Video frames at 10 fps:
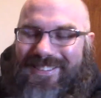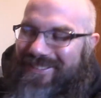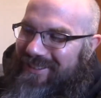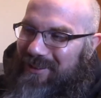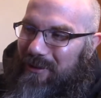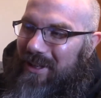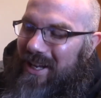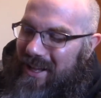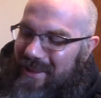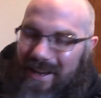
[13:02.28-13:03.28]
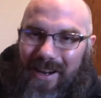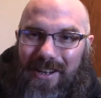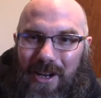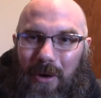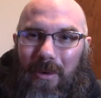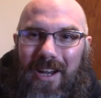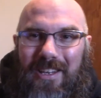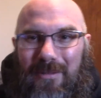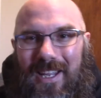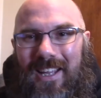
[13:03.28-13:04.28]
So there, you know what?
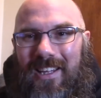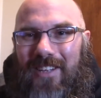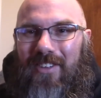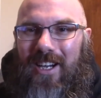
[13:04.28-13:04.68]
You can't leave your